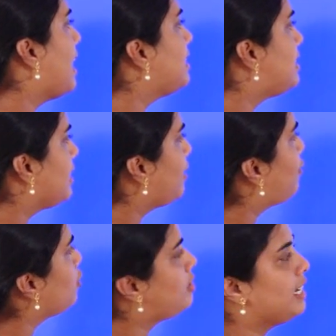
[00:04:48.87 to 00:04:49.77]
next, if
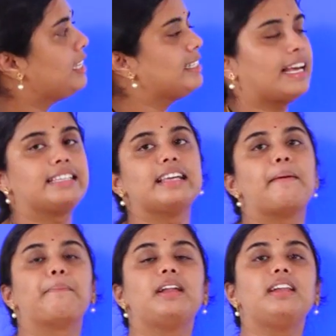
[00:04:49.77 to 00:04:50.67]
you see this
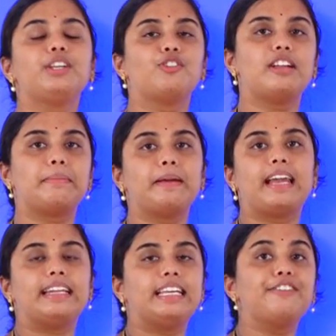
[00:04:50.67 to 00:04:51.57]
example, you will be
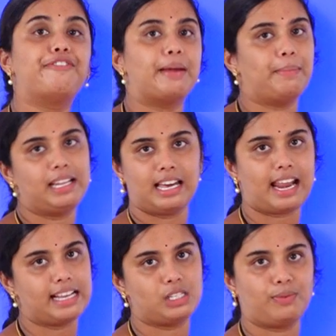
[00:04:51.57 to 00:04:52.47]
getting
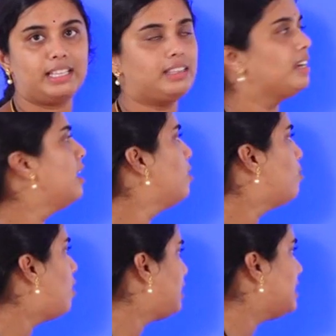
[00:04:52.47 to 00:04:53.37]
familiarized with
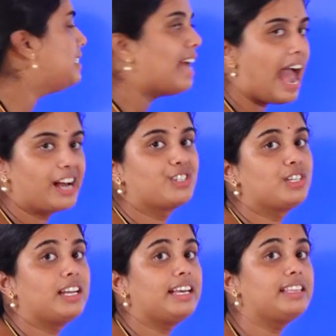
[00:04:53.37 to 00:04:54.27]
what is
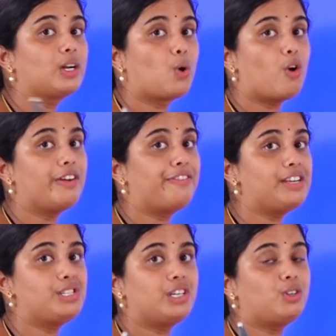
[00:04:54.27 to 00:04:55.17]
actually the
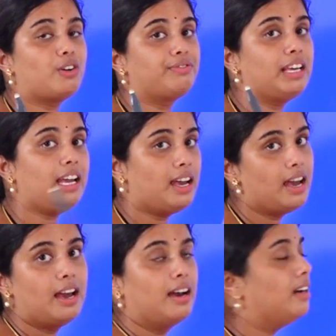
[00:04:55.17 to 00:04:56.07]
coefficient of the
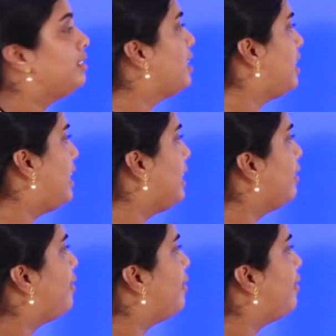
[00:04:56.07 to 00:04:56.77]
generating